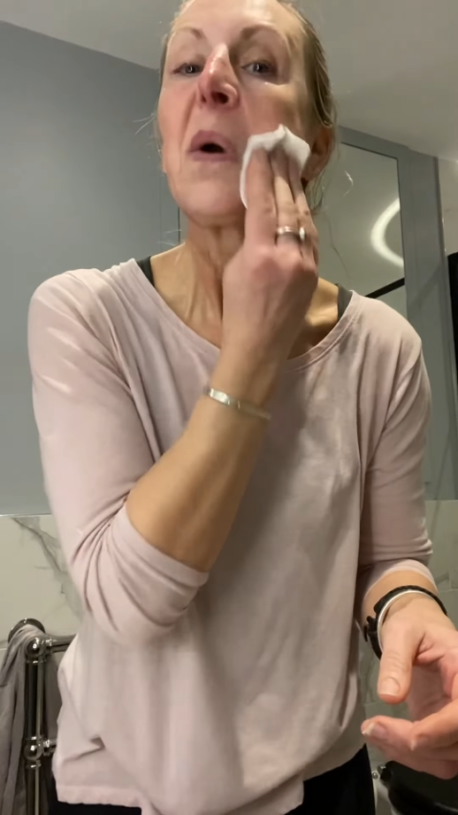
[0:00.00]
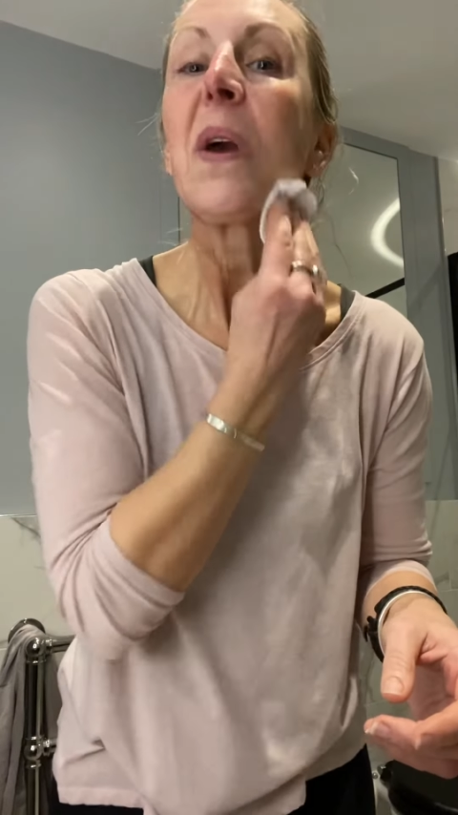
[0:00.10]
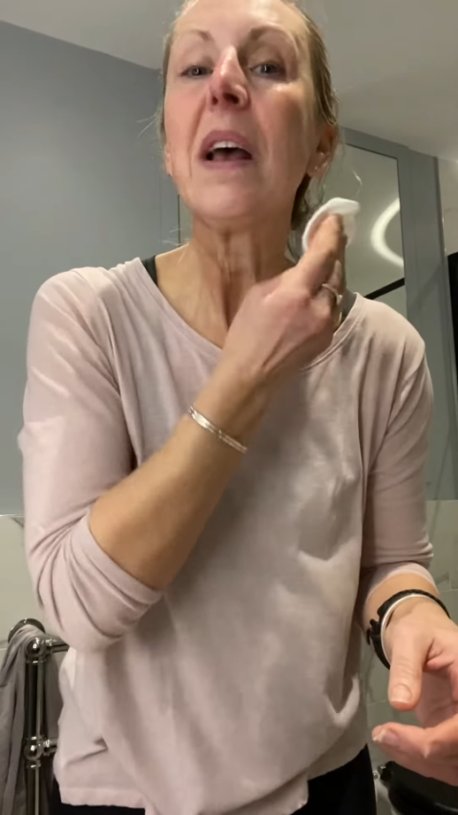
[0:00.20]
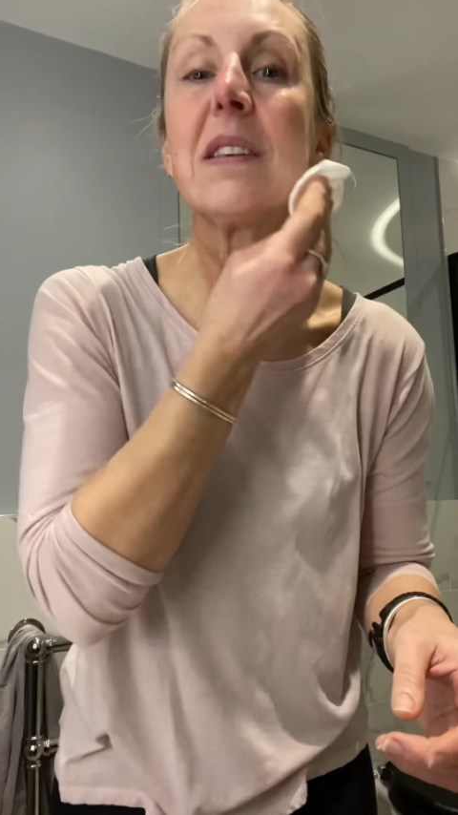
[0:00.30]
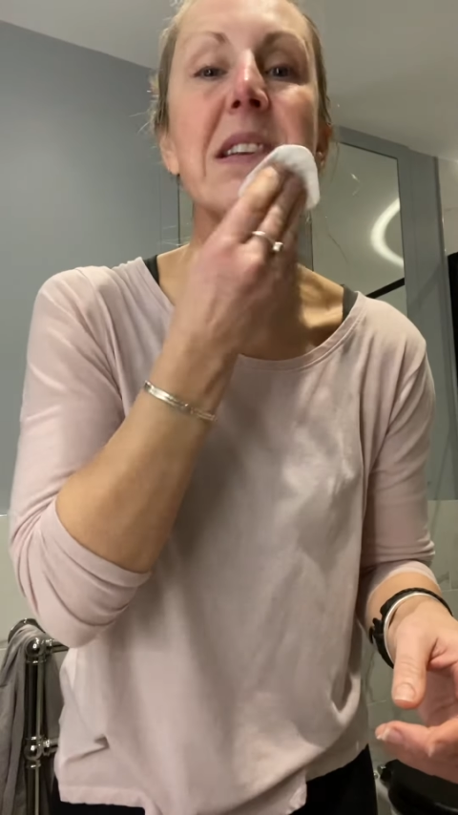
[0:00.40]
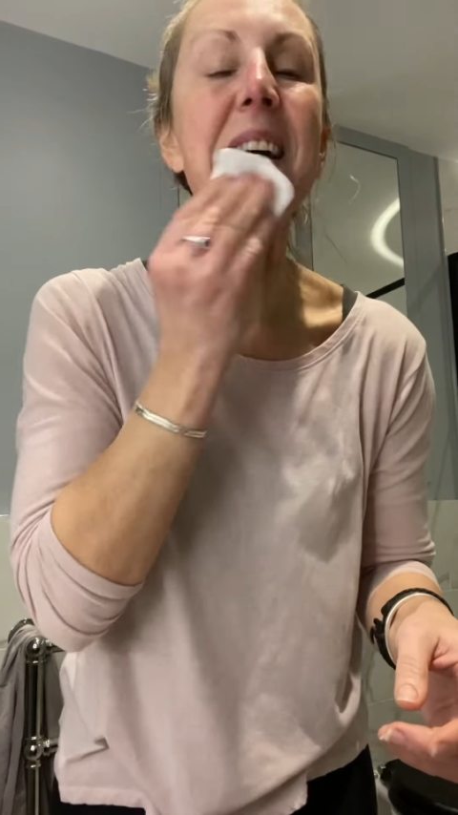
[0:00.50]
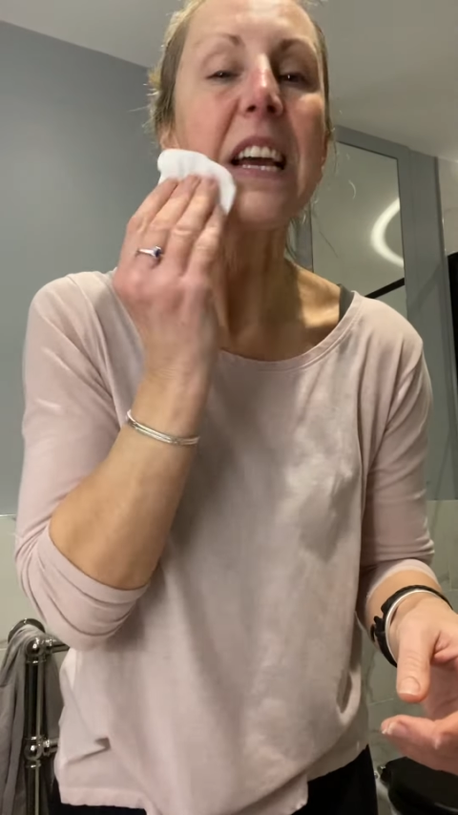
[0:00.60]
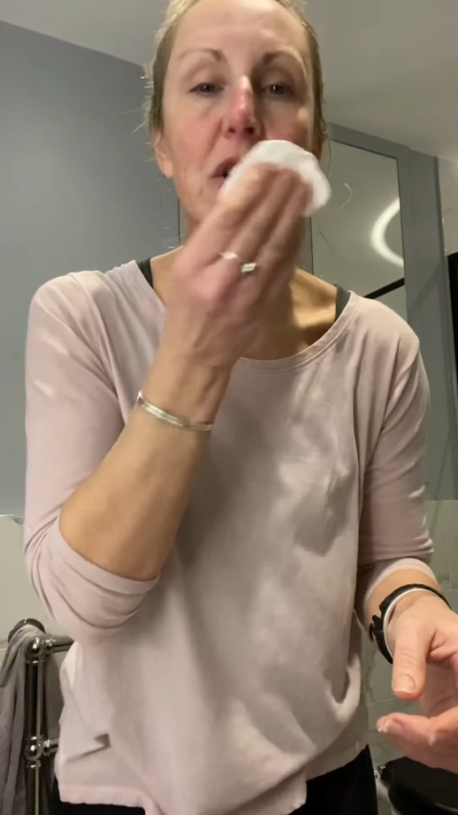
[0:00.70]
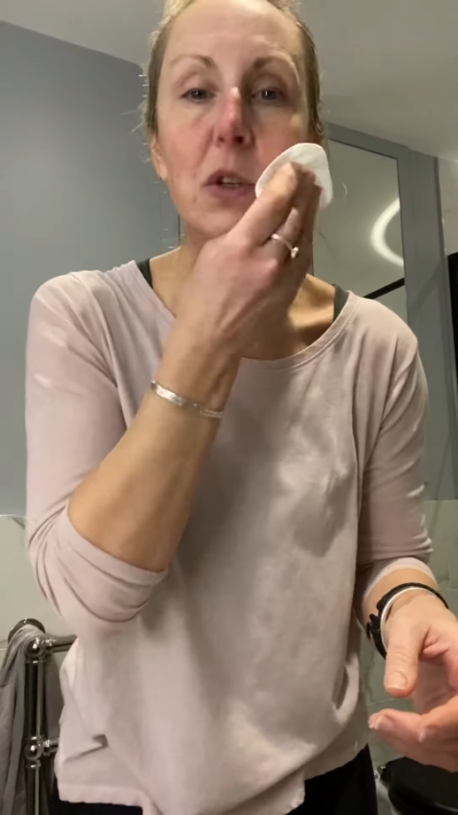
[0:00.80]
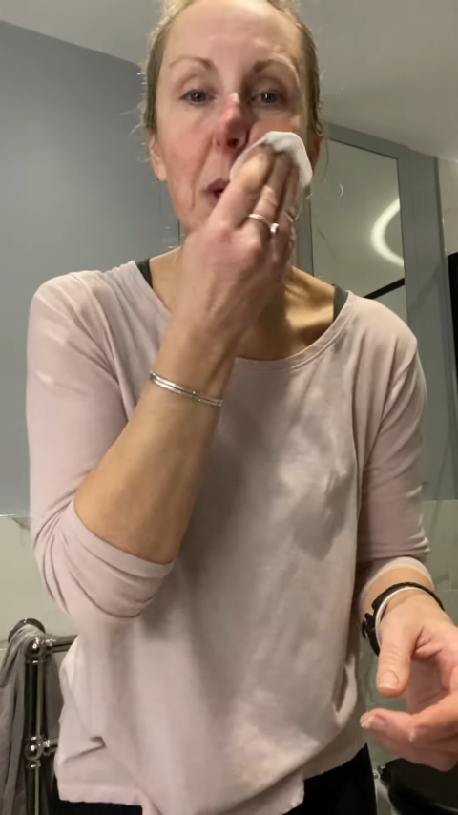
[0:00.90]
gets an
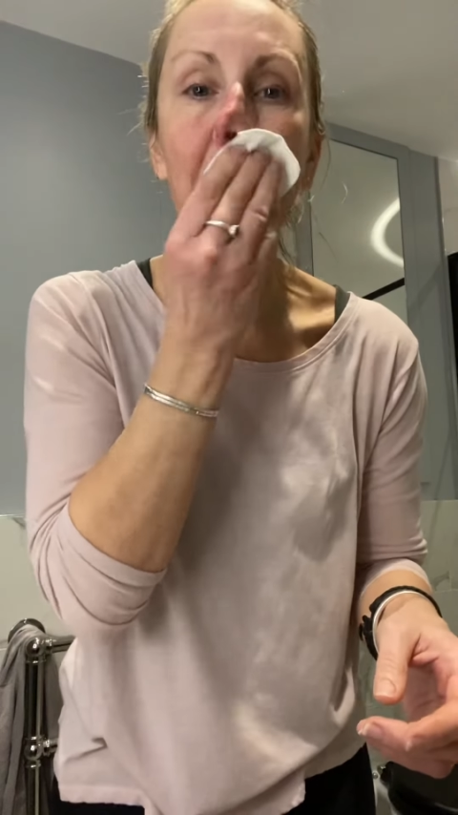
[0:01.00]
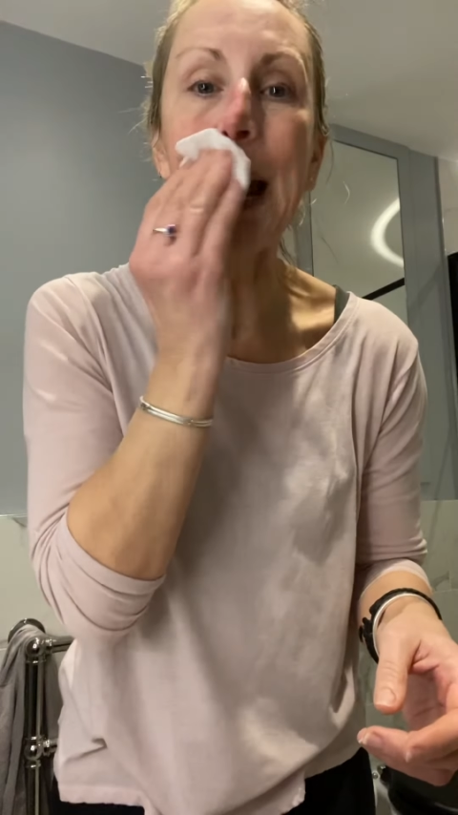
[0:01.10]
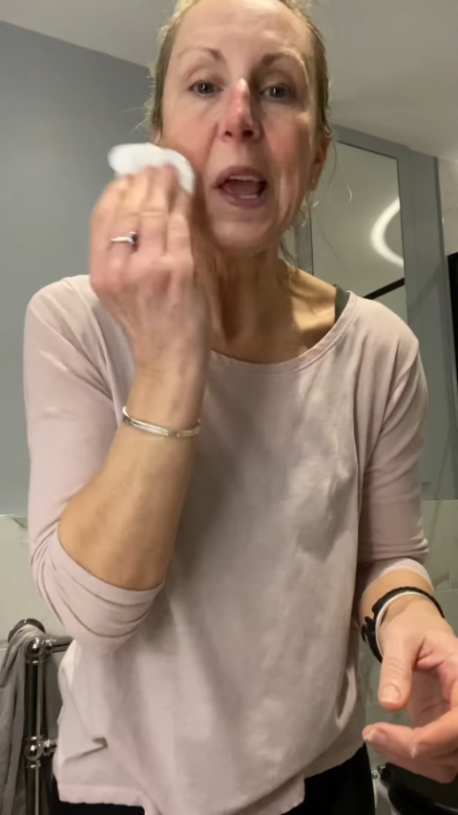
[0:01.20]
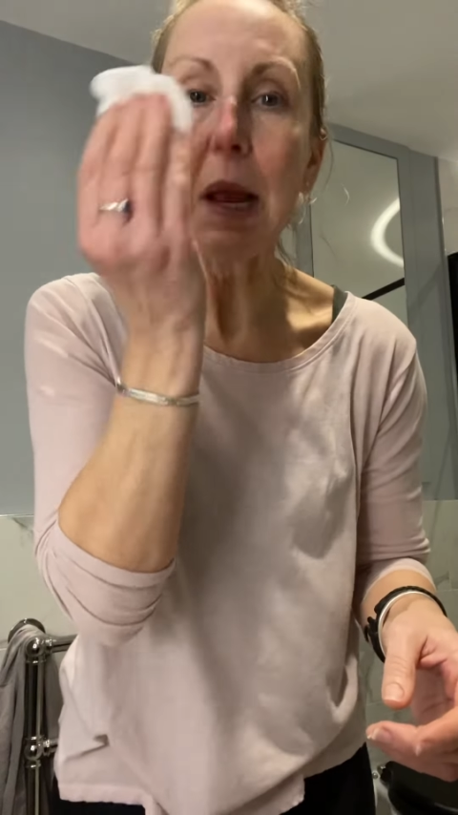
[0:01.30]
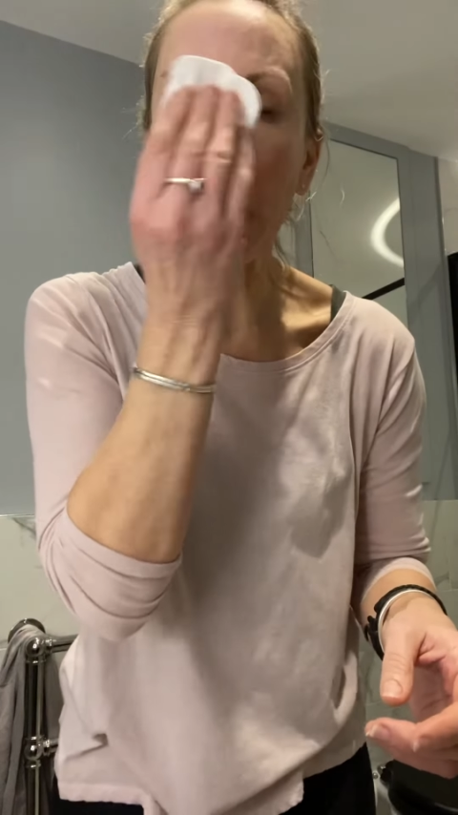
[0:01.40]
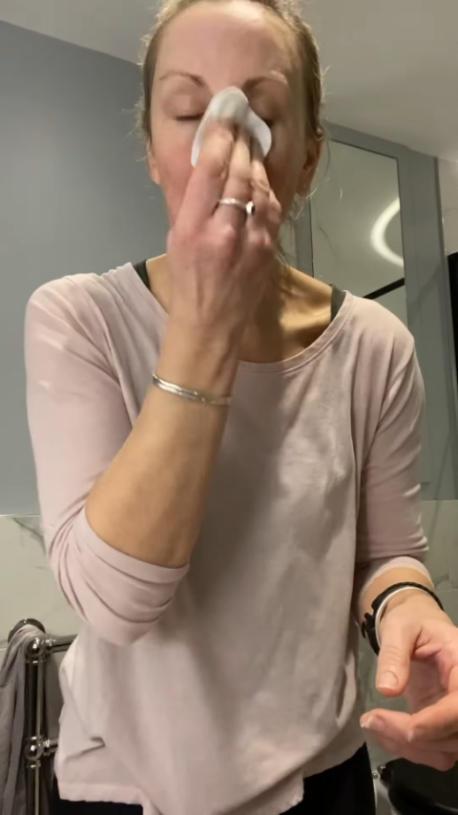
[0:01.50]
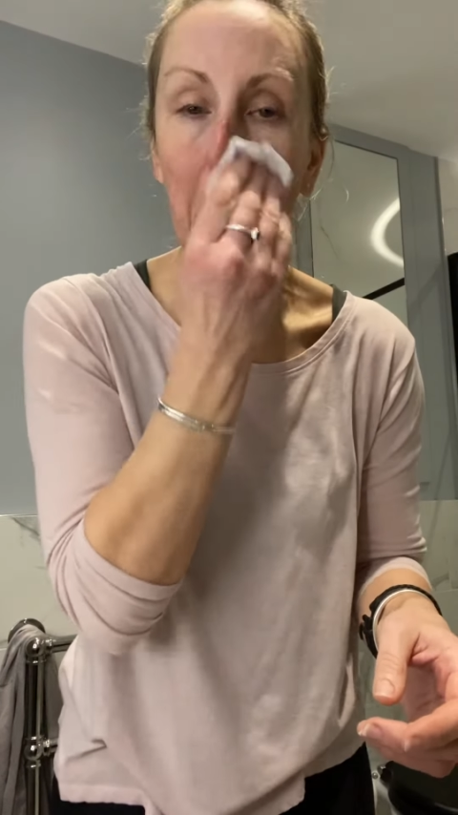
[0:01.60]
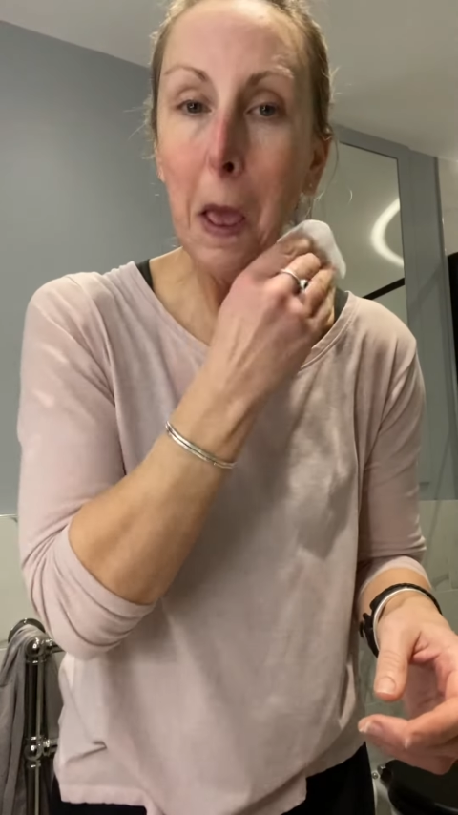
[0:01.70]
extra clean.